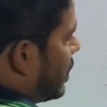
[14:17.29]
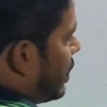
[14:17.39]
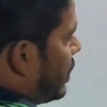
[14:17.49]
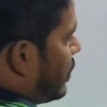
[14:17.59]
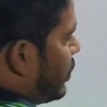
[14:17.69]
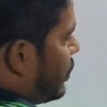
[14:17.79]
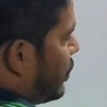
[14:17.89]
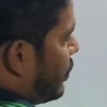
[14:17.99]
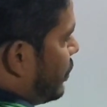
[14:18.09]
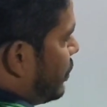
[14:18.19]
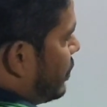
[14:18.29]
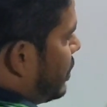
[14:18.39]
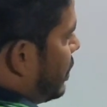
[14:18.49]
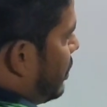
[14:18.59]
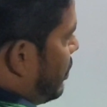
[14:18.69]
and you have to
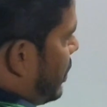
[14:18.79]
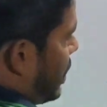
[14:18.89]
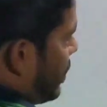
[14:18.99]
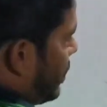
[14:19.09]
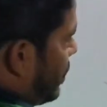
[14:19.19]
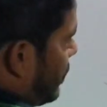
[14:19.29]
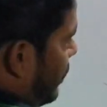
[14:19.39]
mark here.